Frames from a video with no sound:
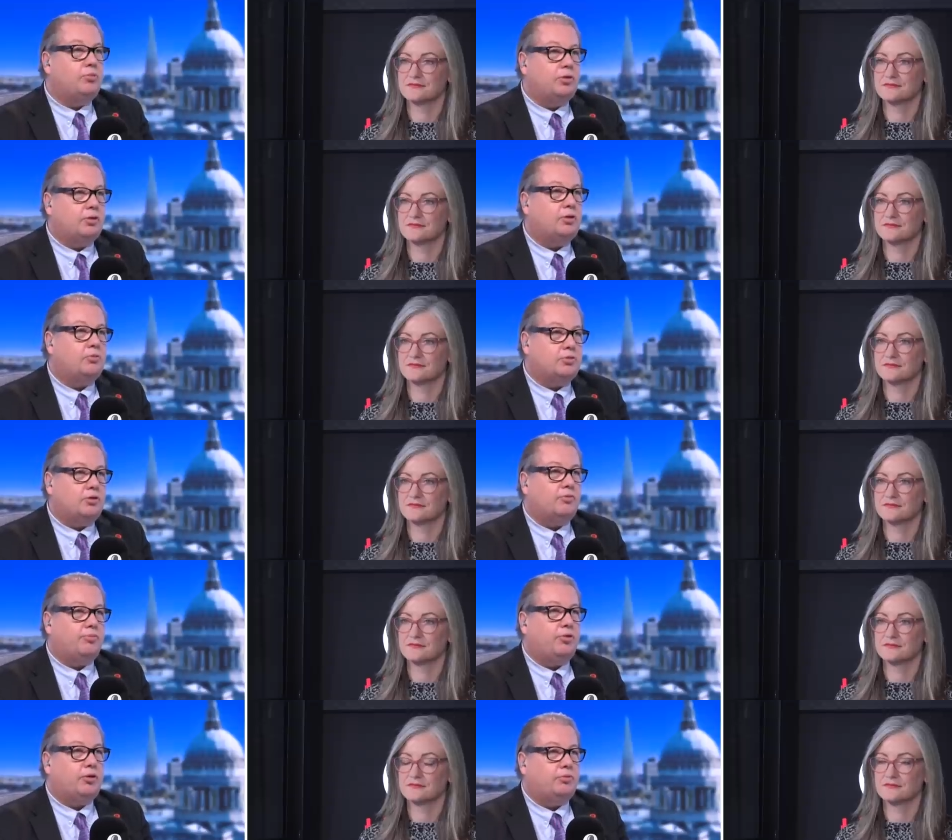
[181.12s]
Speaker 1: me that there was a lot of
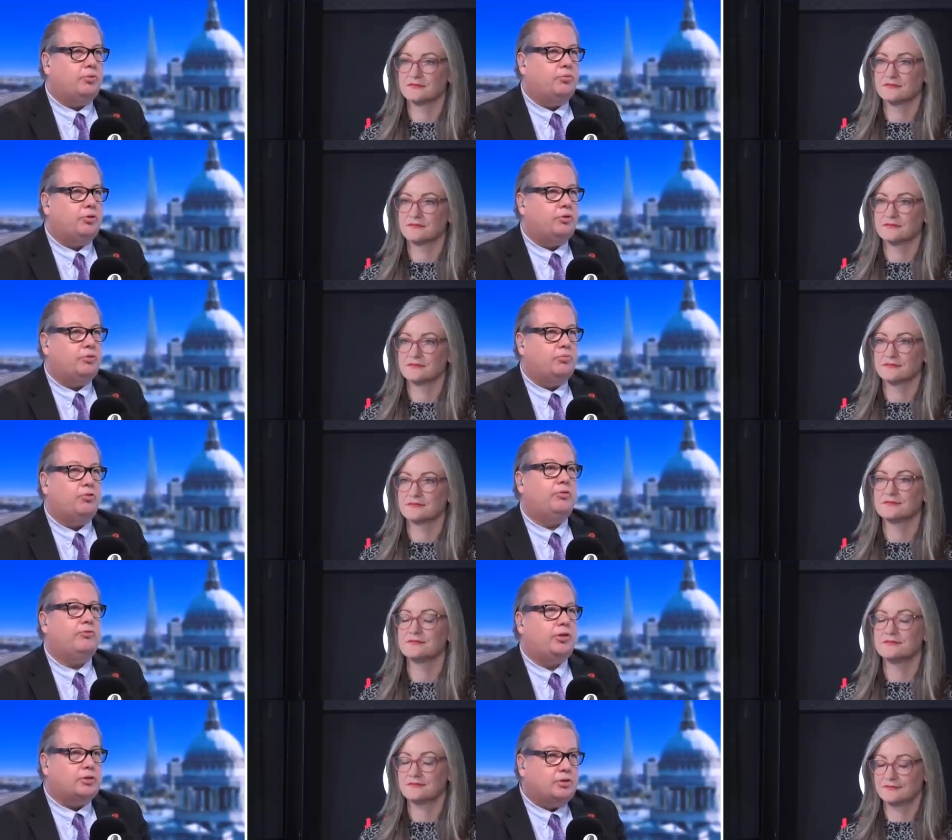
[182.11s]
pregnant women who were
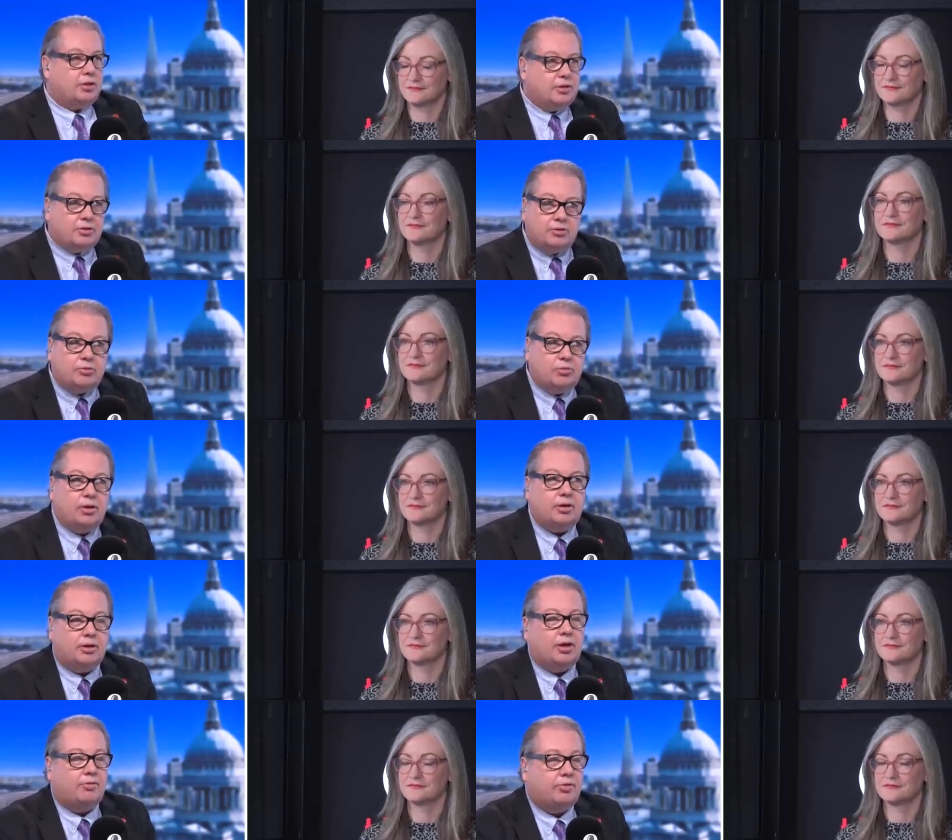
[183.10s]
unvaccinated who were
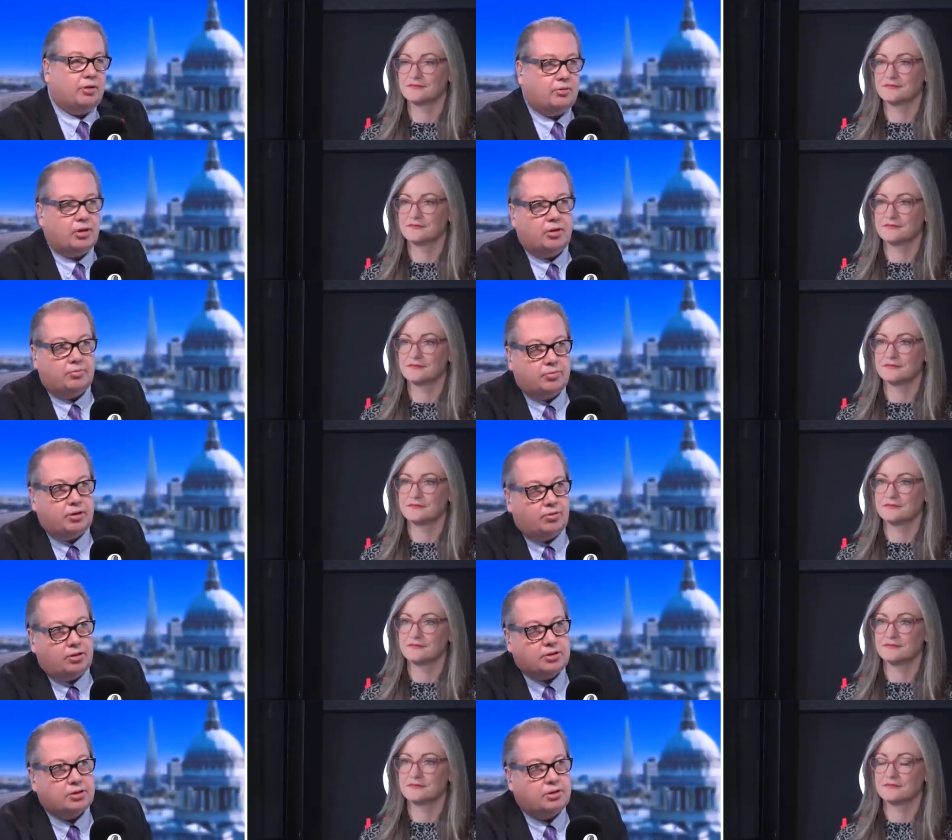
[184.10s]
having, um, you know,
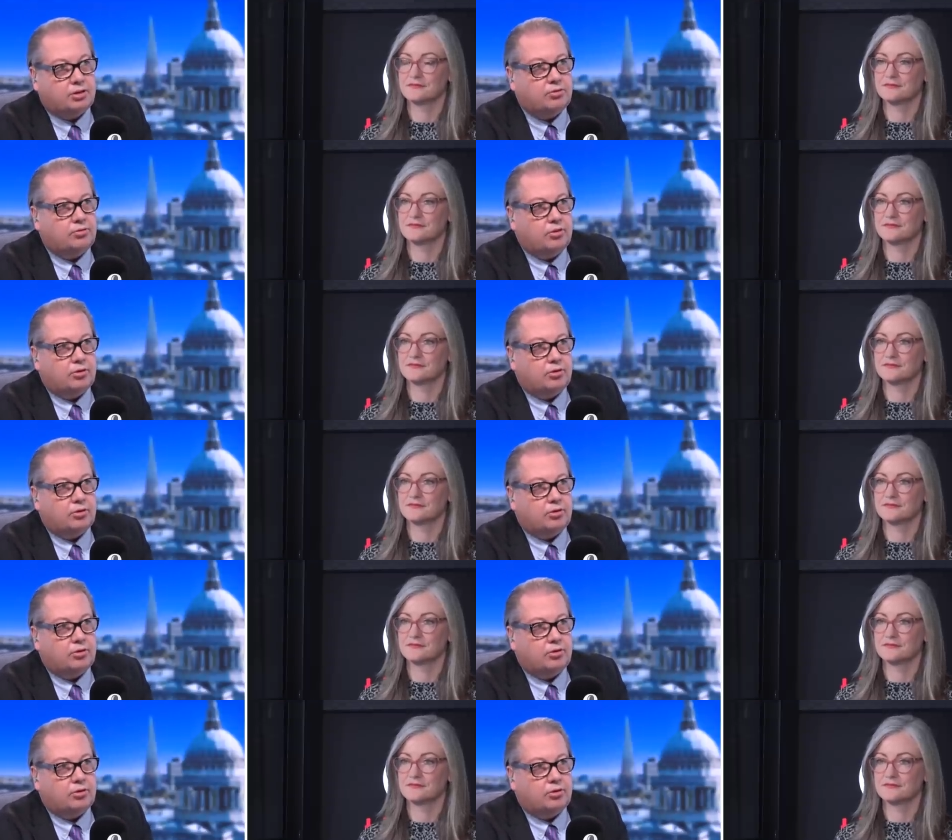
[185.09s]
ICU